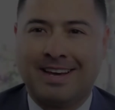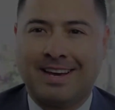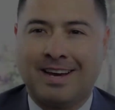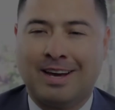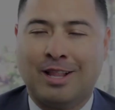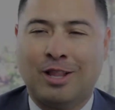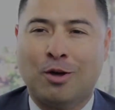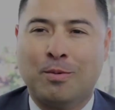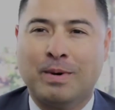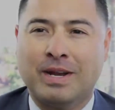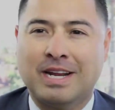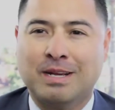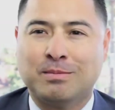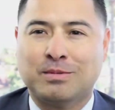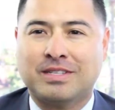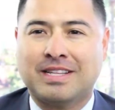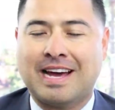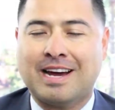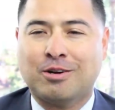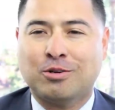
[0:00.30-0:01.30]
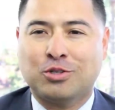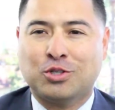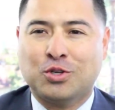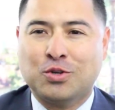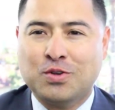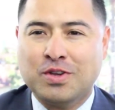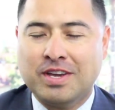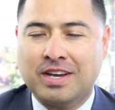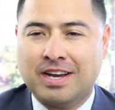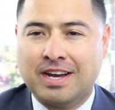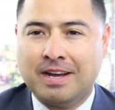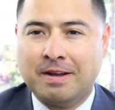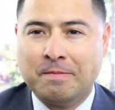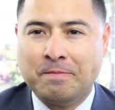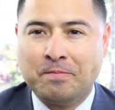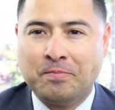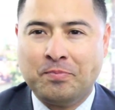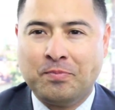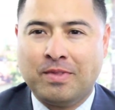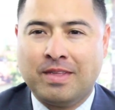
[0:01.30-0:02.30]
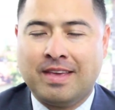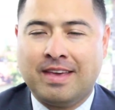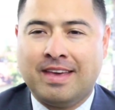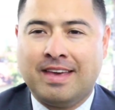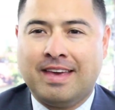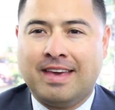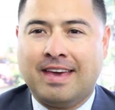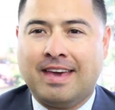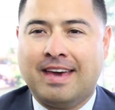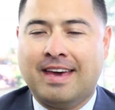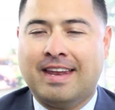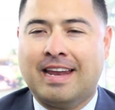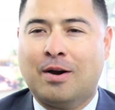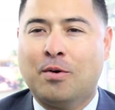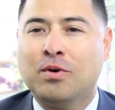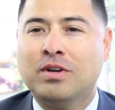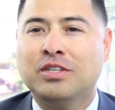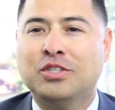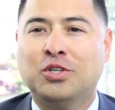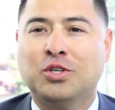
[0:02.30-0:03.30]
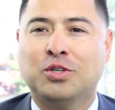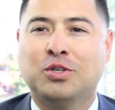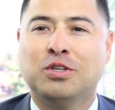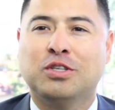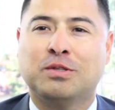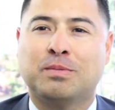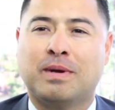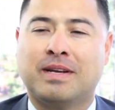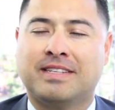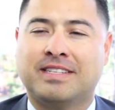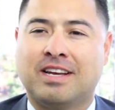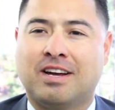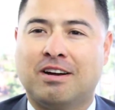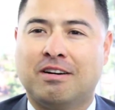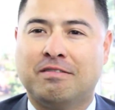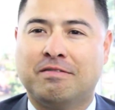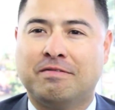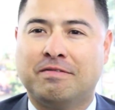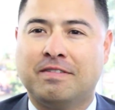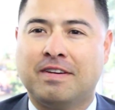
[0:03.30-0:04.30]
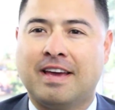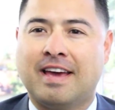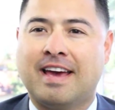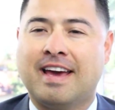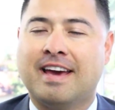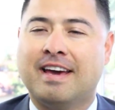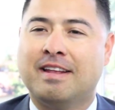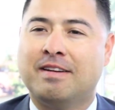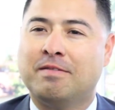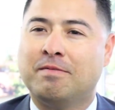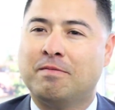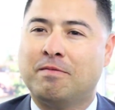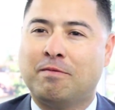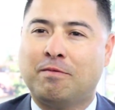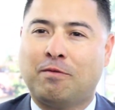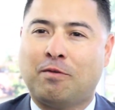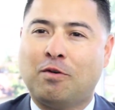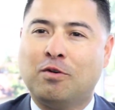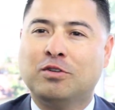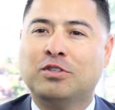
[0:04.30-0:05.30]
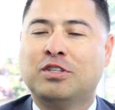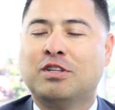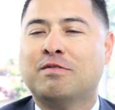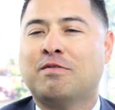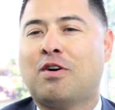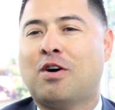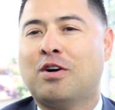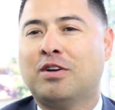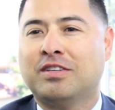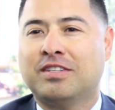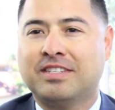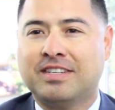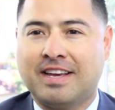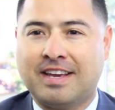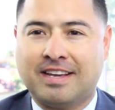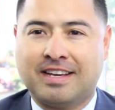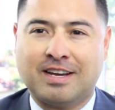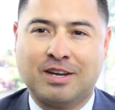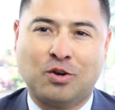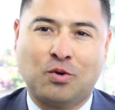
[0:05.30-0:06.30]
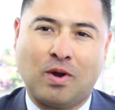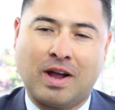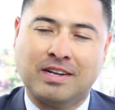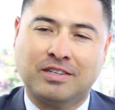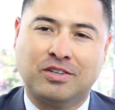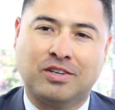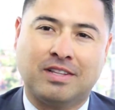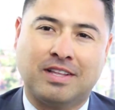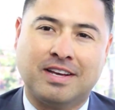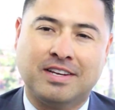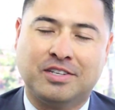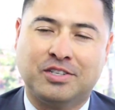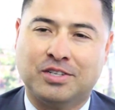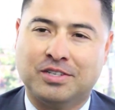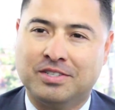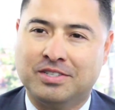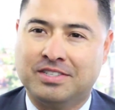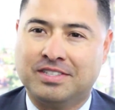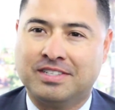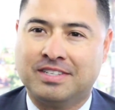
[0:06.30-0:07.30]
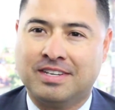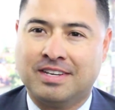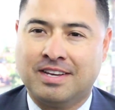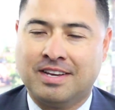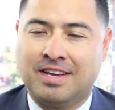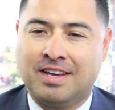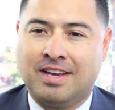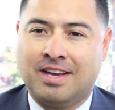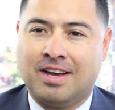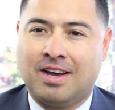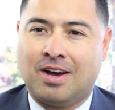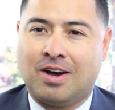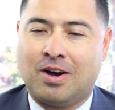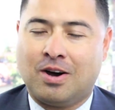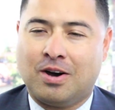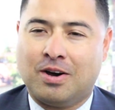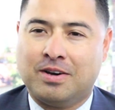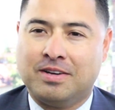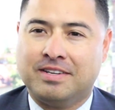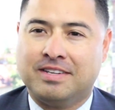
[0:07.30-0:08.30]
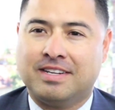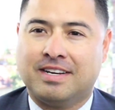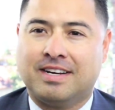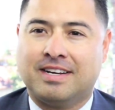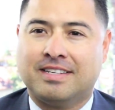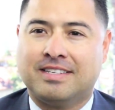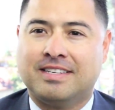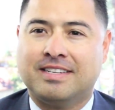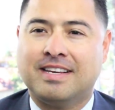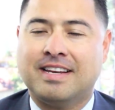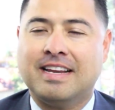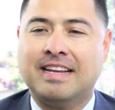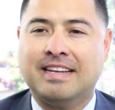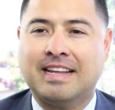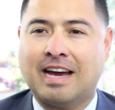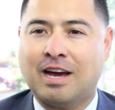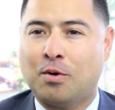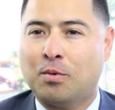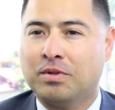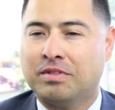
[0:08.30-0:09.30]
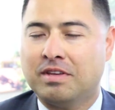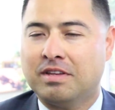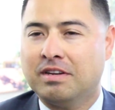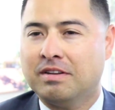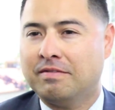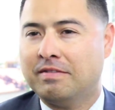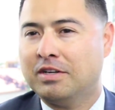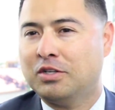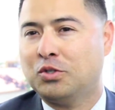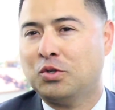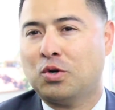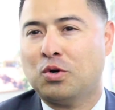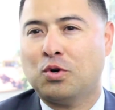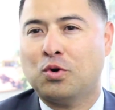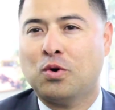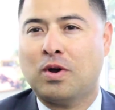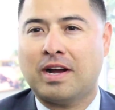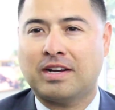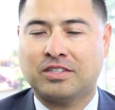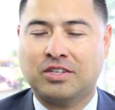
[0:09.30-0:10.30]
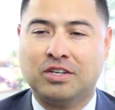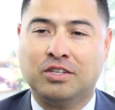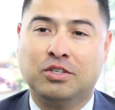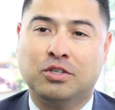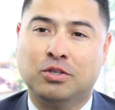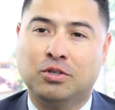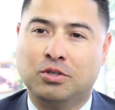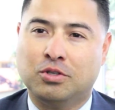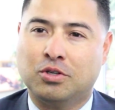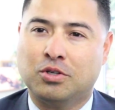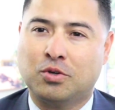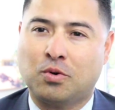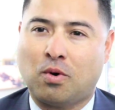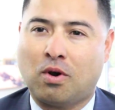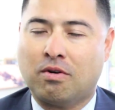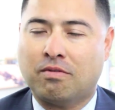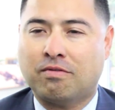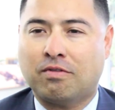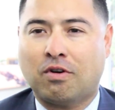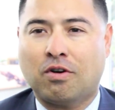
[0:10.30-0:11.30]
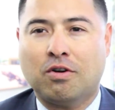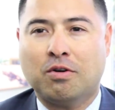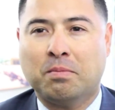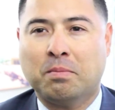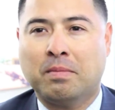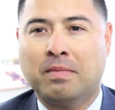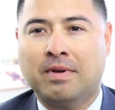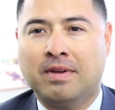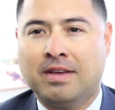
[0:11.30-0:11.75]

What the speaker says: Hello, my name is Dago Zuniga, and I want to introduce myself and first of all say congratulations on sitting down with the individual who actually introduced you to our firm.